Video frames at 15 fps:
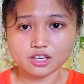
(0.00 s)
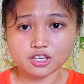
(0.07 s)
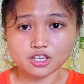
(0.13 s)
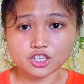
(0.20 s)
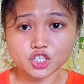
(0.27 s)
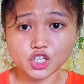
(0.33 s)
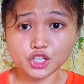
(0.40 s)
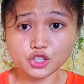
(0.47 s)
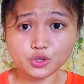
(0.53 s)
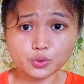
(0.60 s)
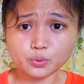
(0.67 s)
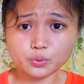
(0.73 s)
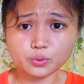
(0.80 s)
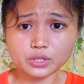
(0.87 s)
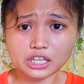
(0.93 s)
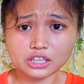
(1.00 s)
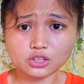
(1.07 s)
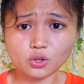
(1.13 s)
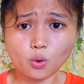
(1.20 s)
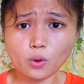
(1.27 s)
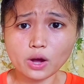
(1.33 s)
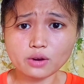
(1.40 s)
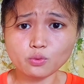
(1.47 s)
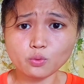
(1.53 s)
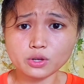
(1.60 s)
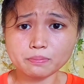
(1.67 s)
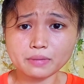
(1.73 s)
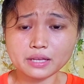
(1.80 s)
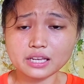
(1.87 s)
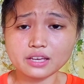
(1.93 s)
She knew that no one
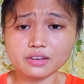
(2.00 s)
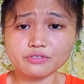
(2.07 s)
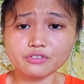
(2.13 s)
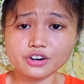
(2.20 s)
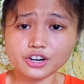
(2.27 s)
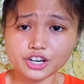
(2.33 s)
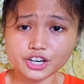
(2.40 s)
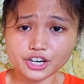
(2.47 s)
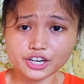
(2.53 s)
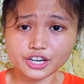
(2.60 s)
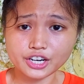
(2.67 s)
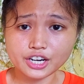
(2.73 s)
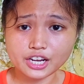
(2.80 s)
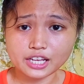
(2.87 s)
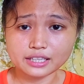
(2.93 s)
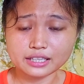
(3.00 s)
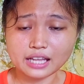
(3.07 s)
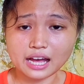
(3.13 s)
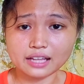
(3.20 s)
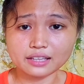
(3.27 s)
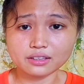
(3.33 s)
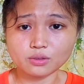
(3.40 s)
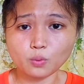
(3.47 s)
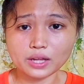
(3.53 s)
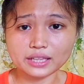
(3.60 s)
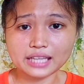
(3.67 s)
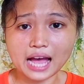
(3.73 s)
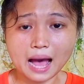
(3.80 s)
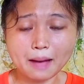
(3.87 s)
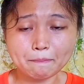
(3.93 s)
would believe her that
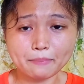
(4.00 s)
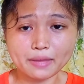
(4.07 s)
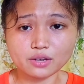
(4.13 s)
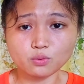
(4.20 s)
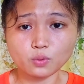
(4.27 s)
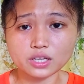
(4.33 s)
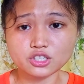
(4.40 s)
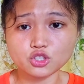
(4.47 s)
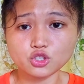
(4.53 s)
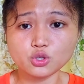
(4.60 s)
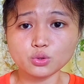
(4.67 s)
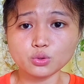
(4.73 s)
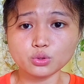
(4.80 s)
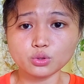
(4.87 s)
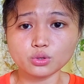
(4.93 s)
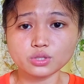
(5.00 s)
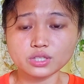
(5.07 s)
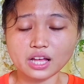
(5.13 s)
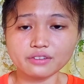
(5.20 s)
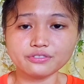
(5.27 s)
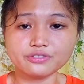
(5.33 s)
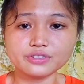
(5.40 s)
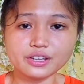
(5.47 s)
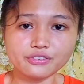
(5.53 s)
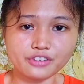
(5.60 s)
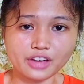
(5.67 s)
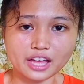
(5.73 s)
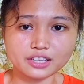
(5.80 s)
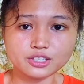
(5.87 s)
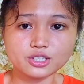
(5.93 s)
what happened was due to
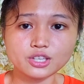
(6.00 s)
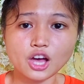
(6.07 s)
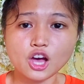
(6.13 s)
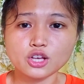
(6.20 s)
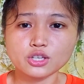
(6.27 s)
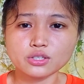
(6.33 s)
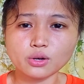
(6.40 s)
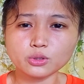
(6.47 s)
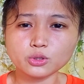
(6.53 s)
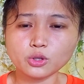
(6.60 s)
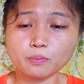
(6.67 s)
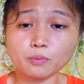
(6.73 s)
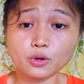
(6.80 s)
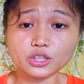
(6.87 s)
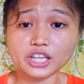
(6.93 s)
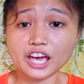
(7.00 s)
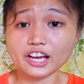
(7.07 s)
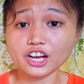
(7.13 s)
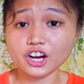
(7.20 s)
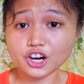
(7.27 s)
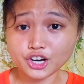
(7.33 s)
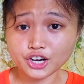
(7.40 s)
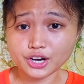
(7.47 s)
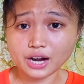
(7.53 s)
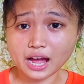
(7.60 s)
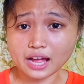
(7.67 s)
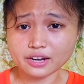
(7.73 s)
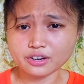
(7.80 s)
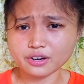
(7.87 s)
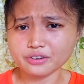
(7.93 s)
self-defense, so to protect her
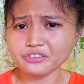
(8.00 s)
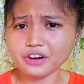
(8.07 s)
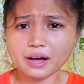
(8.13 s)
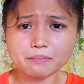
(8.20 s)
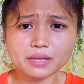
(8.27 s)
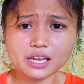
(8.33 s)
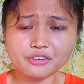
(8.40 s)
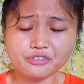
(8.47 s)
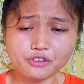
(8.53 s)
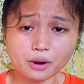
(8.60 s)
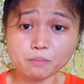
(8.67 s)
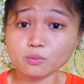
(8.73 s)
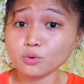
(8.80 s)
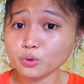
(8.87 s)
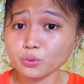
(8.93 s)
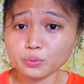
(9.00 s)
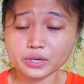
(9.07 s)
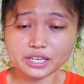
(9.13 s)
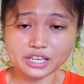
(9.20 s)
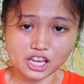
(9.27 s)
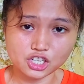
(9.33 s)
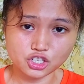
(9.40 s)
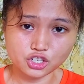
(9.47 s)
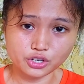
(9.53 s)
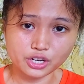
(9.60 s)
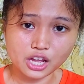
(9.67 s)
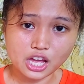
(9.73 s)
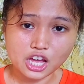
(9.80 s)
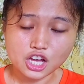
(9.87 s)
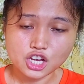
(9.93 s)
and her family from ruination,
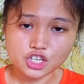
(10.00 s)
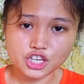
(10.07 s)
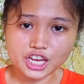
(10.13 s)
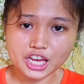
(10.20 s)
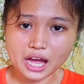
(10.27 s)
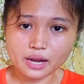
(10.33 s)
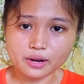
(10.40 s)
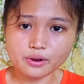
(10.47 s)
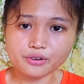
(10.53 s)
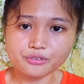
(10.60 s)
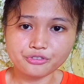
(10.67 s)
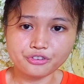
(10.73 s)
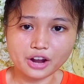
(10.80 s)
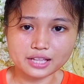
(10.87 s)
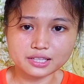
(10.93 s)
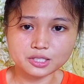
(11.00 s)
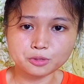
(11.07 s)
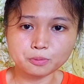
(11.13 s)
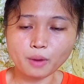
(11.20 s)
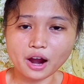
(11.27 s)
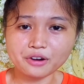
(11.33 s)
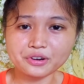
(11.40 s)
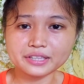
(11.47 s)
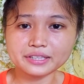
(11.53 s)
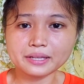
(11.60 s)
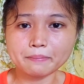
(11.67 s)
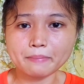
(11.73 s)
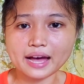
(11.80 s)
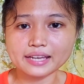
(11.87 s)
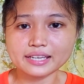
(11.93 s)
she and her friends buried the
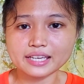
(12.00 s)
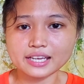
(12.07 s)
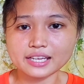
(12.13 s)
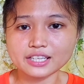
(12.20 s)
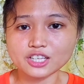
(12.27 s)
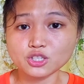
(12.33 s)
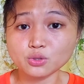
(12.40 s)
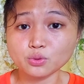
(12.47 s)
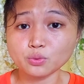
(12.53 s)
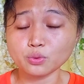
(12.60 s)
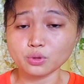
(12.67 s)
body in the school